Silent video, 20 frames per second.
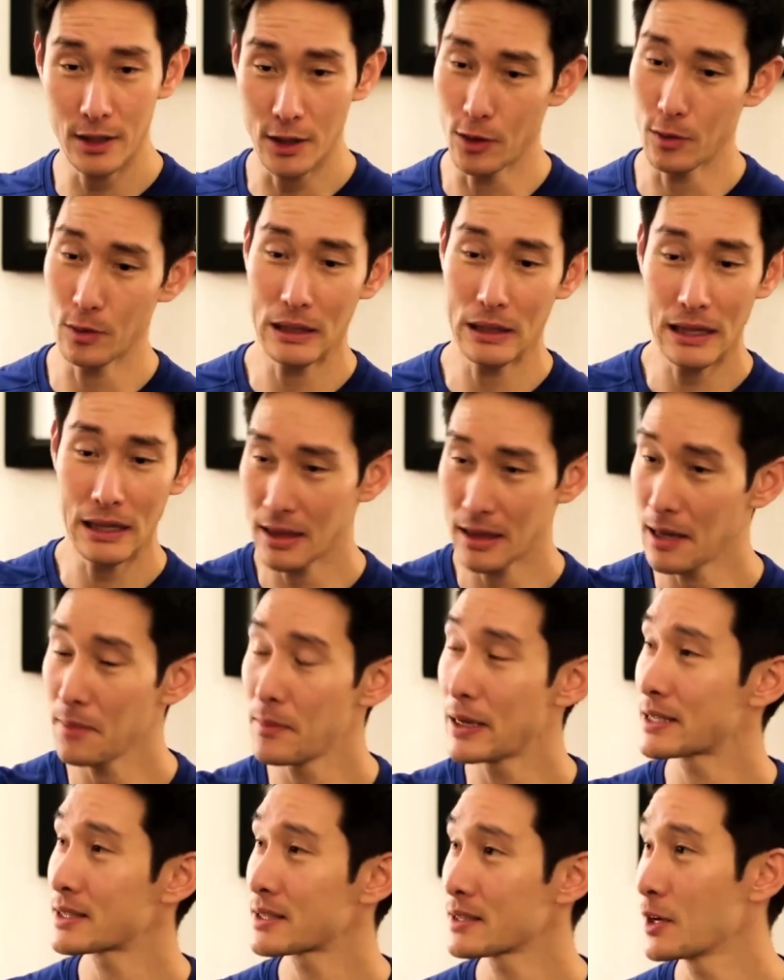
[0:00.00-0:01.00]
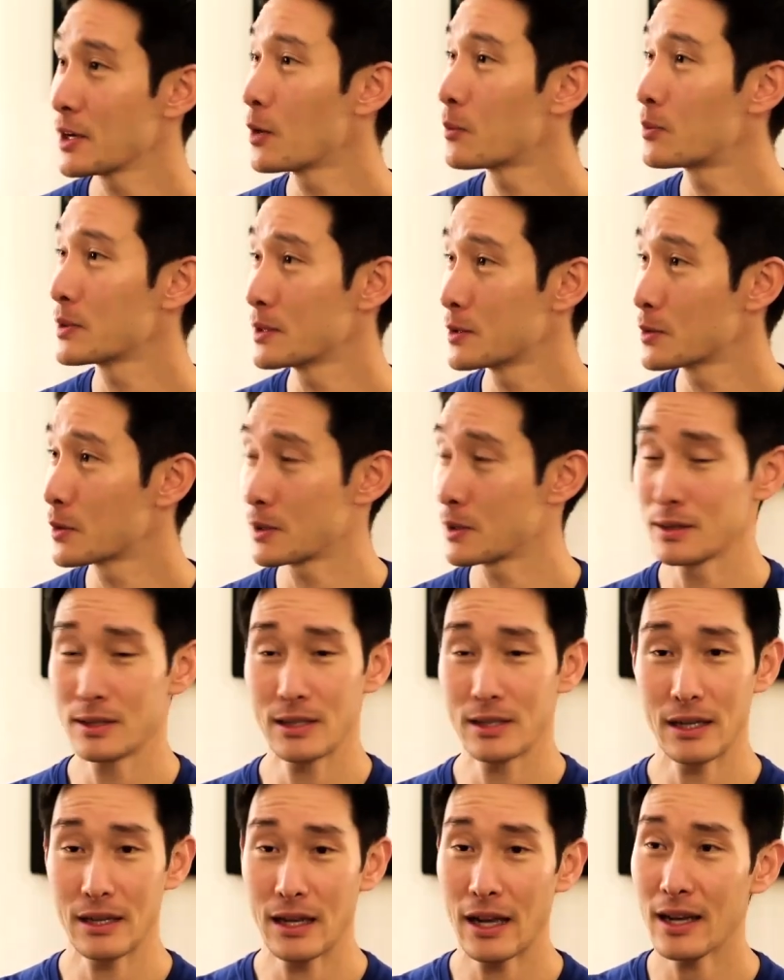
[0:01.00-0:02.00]
they basically open the door and
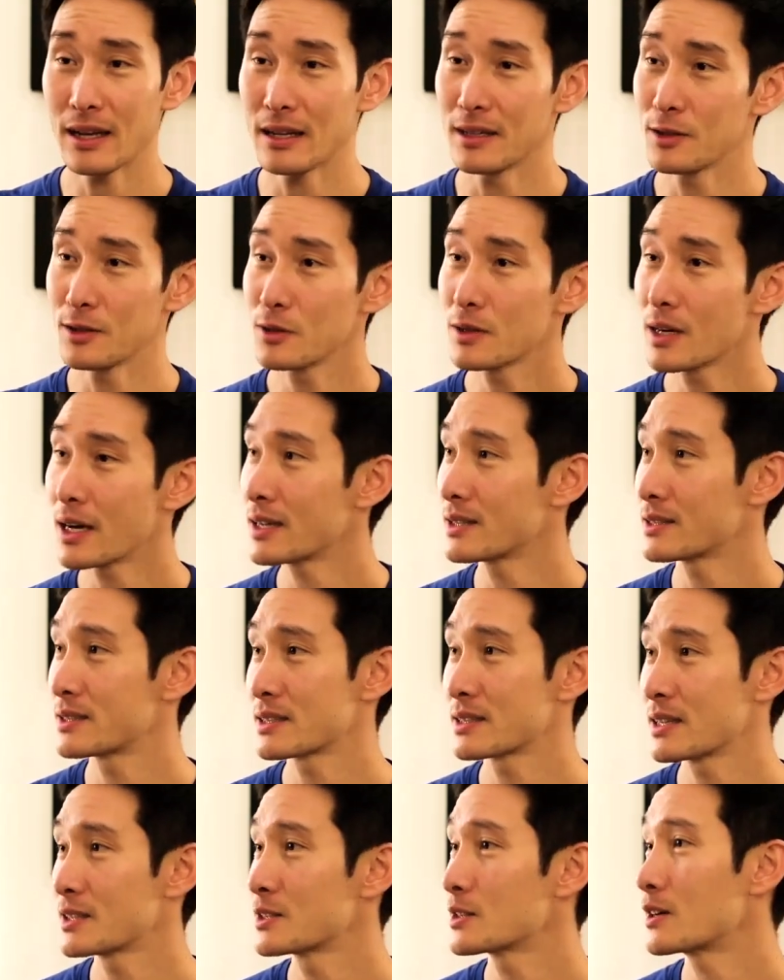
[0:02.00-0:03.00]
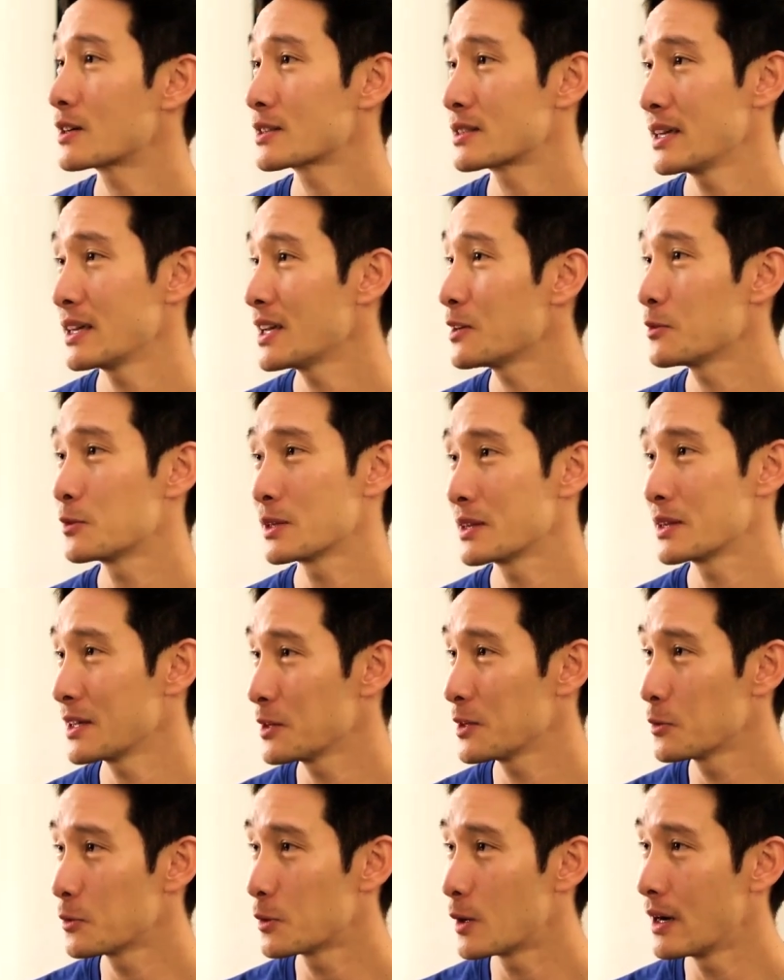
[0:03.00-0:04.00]
say, hey, you guys can talk to anyone that
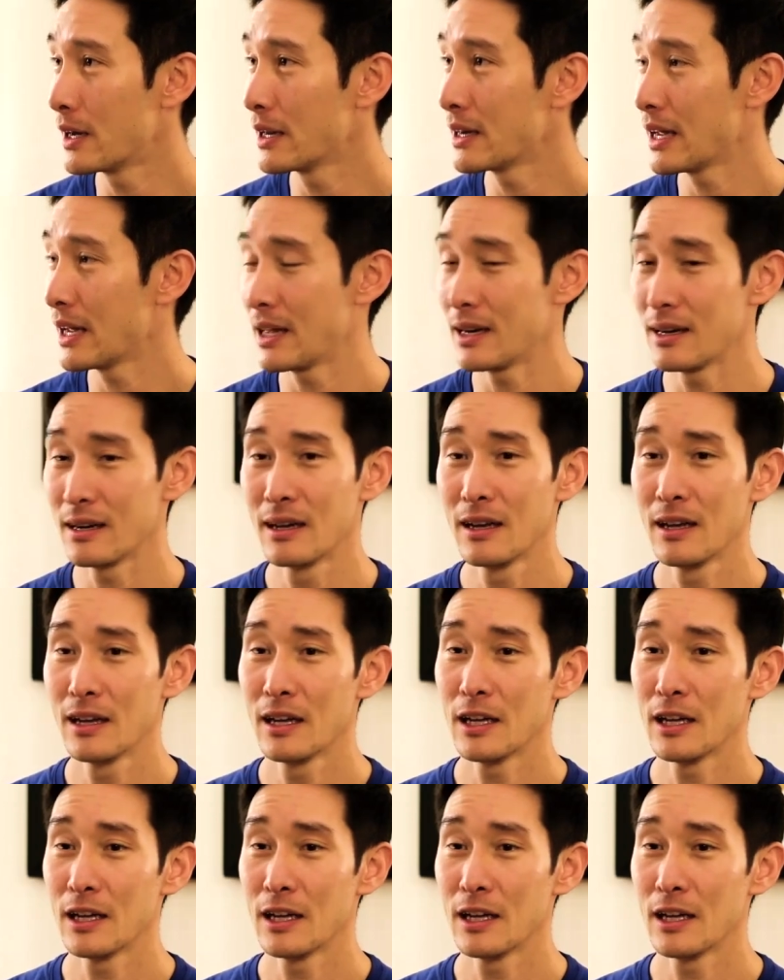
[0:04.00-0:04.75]
you want, and